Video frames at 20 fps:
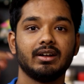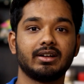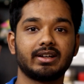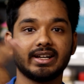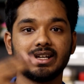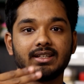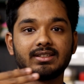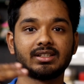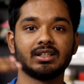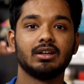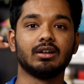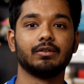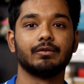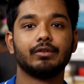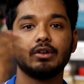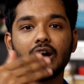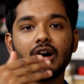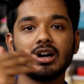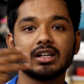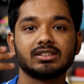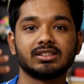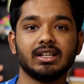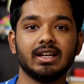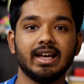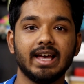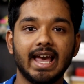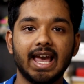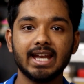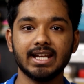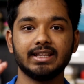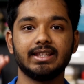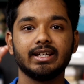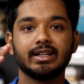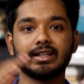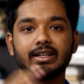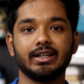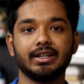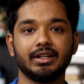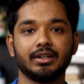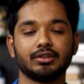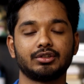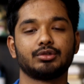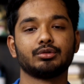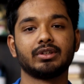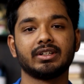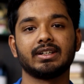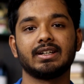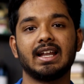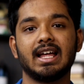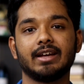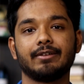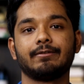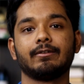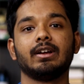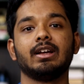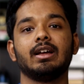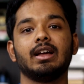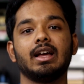tricks, vlogs, anything related to student life.